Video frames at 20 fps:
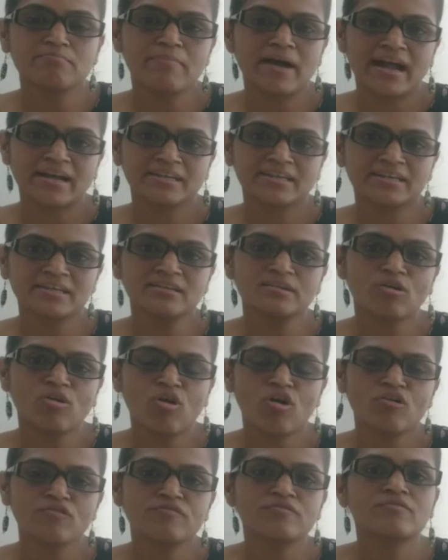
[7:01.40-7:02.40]
battle
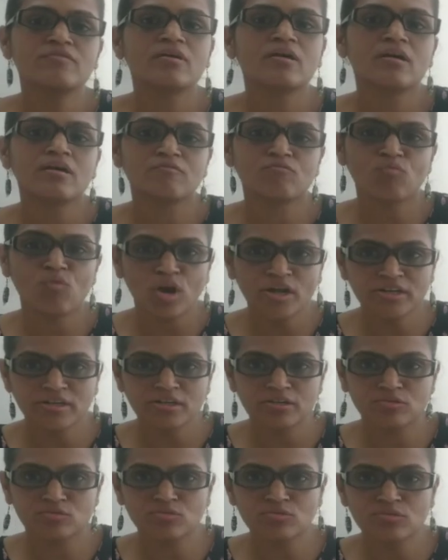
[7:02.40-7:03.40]
of
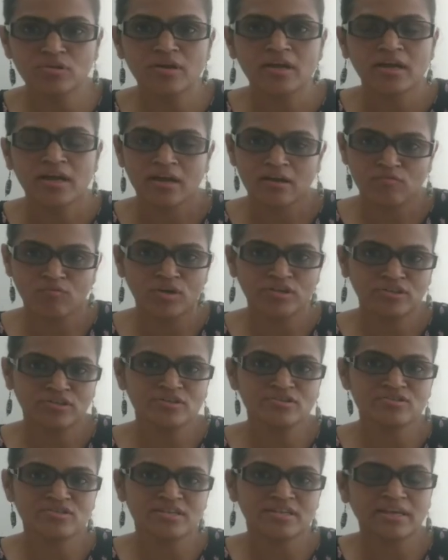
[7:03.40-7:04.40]
Waterloo
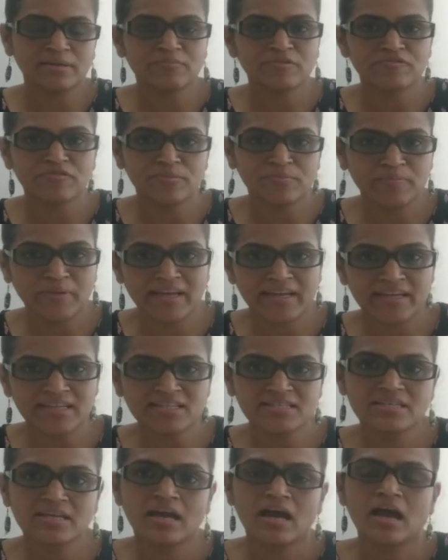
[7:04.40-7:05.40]
is the name of a
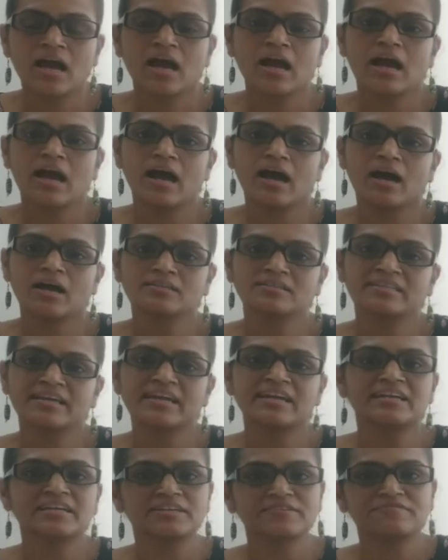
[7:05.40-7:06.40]
place,
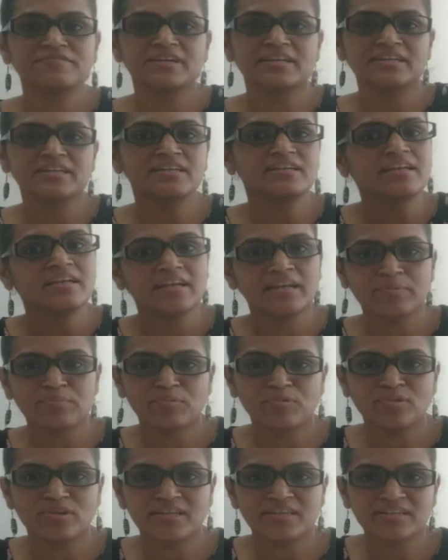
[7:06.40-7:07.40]
they defeated
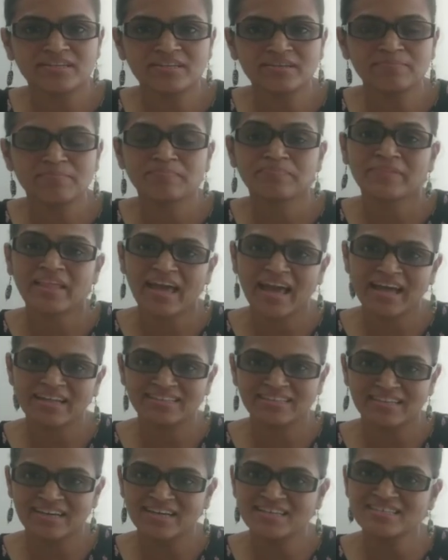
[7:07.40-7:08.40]
Napoleon,
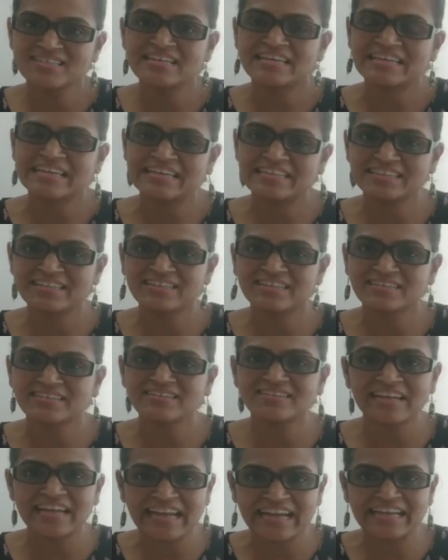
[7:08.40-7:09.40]
and thus in the year
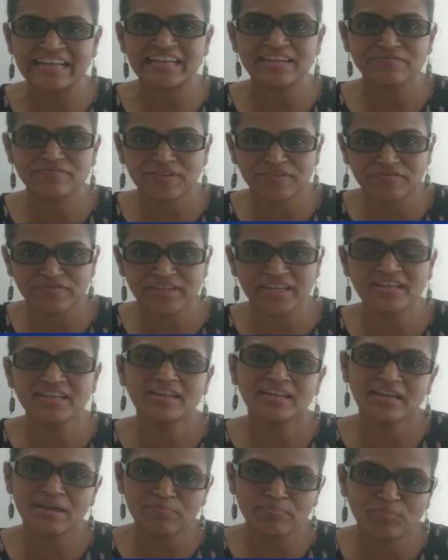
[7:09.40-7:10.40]

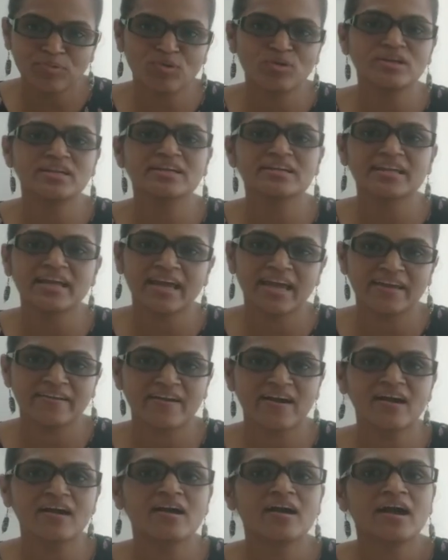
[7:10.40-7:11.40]
1815, Napoleon
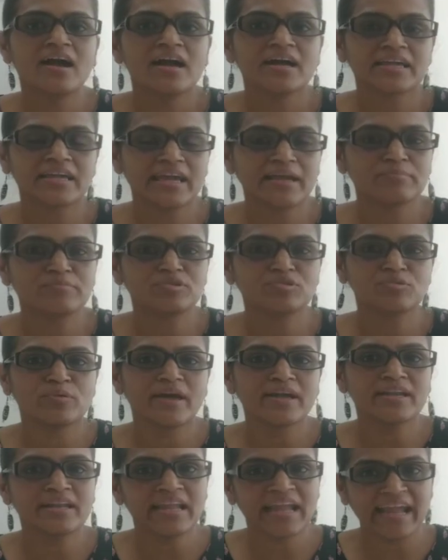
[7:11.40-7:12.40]
era came to
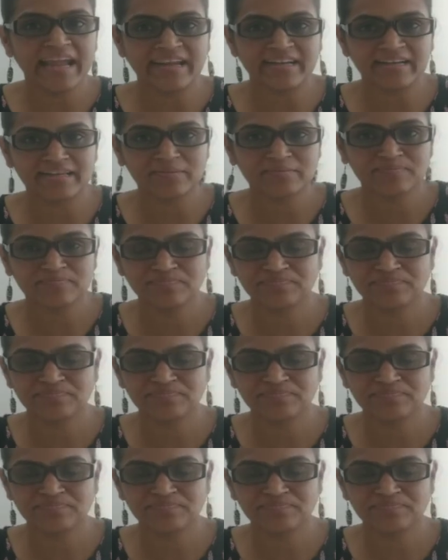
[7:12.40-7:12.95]
an end.